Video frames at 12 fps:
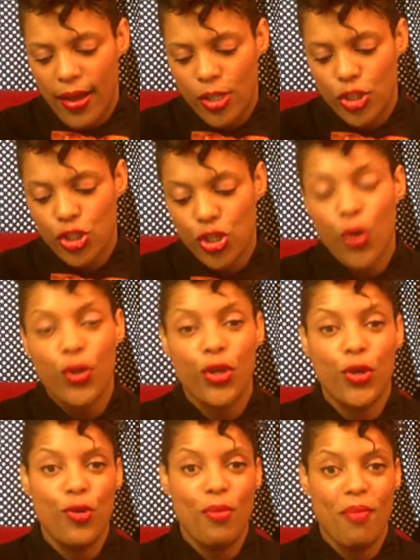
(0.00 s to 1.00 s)
show
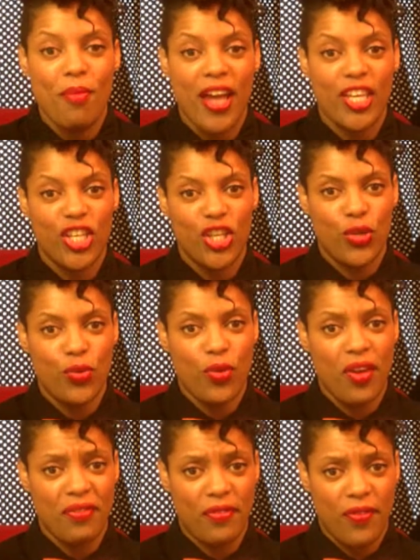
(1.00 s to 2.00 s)
you my
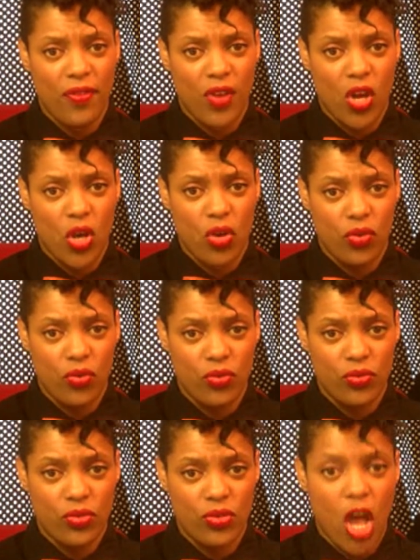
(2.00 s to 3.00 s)
UFOs,